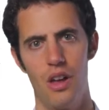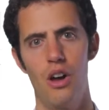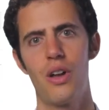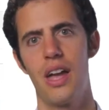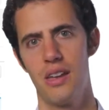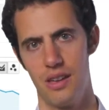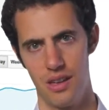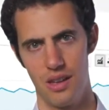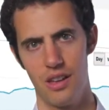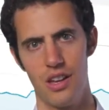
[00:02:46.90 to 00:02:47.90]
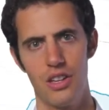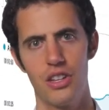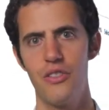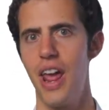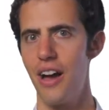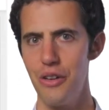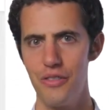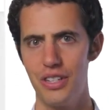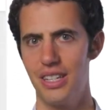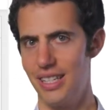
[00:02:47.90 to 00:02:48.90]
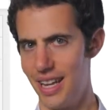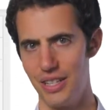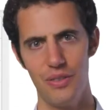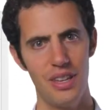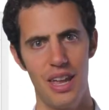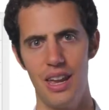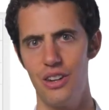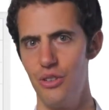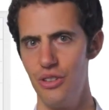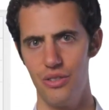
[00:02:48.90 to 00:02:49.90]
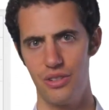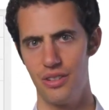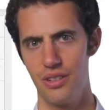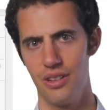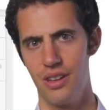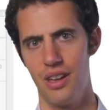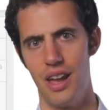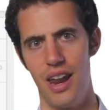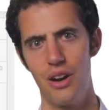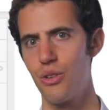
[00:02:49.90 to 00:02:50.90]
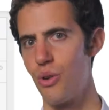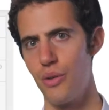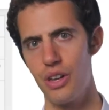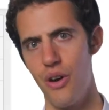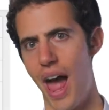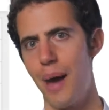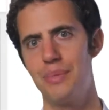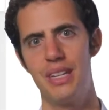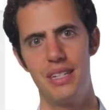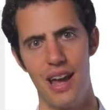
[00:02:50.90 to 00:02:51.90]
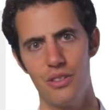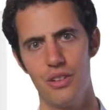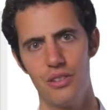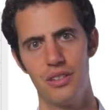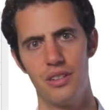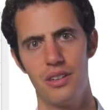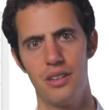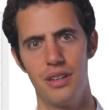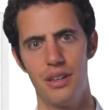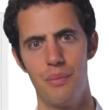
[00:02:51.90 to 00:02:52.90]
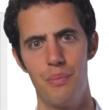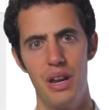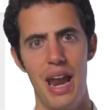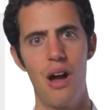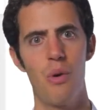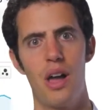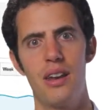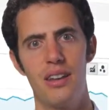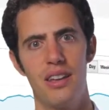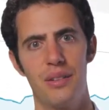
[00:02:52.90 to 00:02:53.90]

Okay, so now you have successfully gained new users and are growing your app downloads. But now what?